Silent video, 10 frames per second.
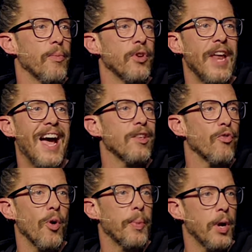from their dads
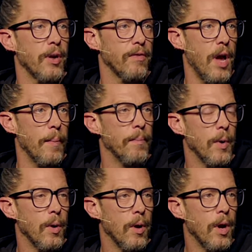for a period of time.
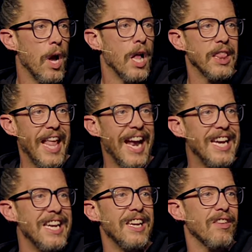
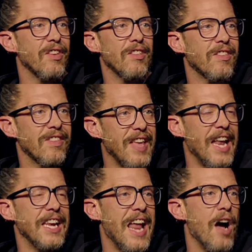Landon isn't
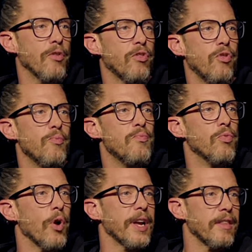setting out to
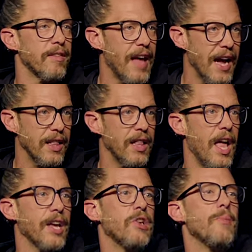look exactly
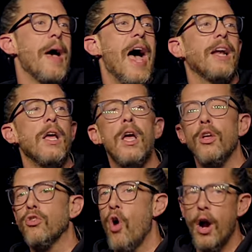like you, Matt,
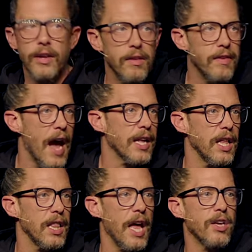talk
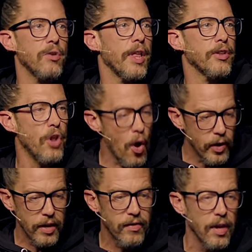exactly like you. Like, no,
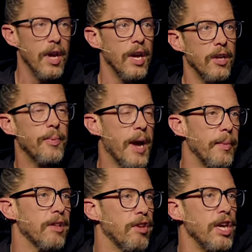he's
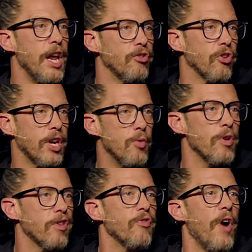becoming a teenager. He
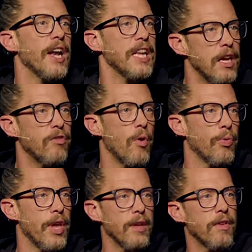wants to find his
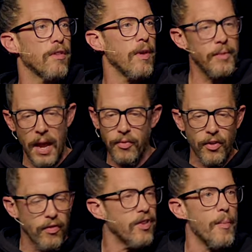own things. And sometimes
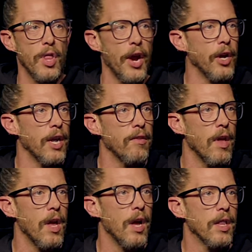there's similarities.
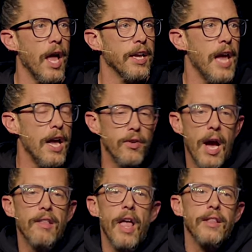Like, yeah, you
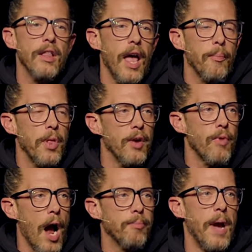guys like to like play
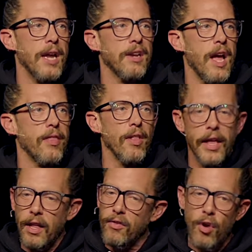rock band together.
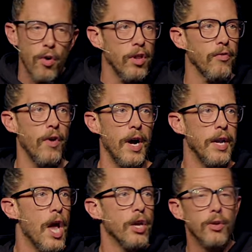Like, that's totally
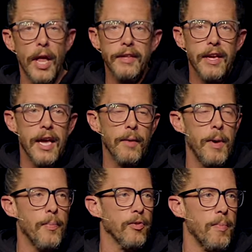fun. You like to kick
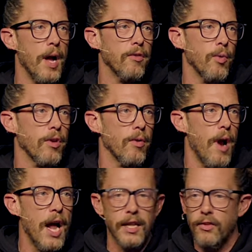people's butts with
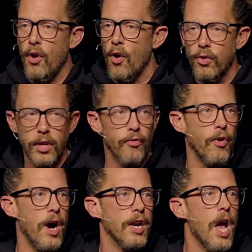karate. Totally
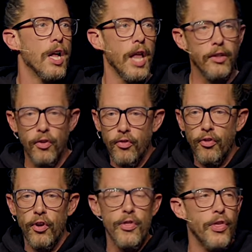fun. Like, there's
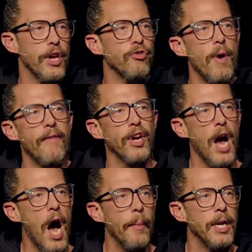certain things you have in
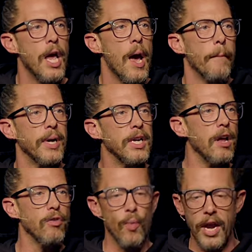common, but he
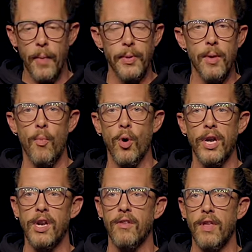doesn't wake up in the
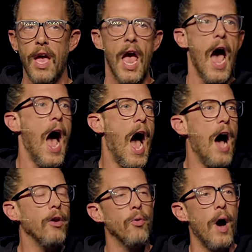morning and say,
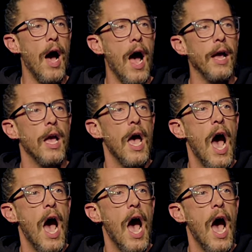how do I